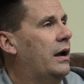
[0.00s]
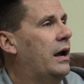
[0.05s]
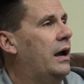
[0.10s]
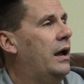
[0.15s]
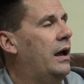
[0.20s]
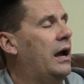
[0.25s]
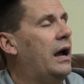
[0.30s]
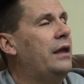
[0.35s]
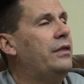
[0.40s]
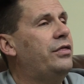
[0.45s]

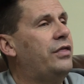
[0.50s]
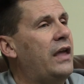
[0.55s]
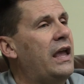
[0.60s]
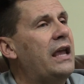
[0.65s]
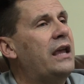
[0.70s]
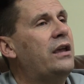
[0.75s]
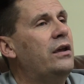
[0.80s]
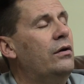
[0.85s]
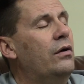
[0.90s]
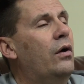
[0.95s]
I,
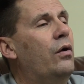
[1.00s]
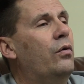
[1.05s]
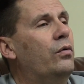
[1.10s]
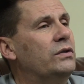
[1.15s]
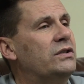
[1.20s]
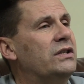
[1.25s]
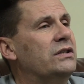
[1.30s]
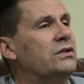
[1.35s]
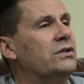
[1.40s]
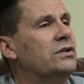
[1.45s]
think, you
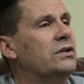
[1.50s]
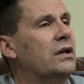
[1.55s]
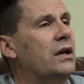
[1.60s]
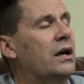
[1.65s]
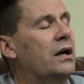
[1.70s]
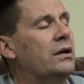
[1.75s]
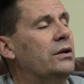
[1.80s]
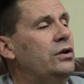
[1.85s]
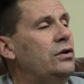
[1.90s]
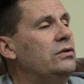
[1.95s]
know, since
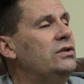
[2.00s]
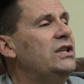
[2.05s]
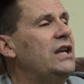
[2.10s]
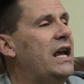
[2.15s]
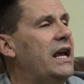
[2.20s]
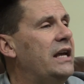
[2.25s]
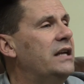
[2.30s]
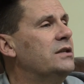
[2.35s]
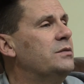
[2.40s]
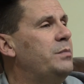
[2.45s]
uh,
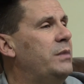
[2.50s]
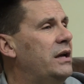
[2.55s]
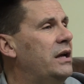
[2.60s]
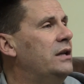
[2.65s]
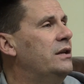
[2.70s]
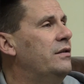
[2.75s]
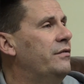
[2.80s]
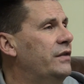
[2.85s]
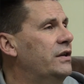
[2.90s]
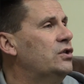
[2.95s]
UCA has
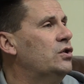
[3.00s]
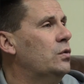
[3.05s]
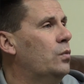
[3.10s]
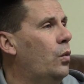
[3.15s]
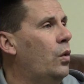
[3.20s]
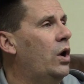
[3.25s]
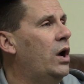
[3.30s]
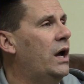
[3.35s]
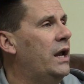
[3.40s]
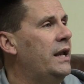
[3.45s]
been
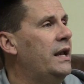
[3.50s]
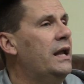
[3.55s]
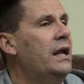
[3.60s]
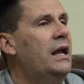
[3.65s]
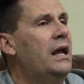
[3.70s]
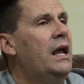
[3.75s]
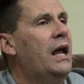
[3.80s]
Division One,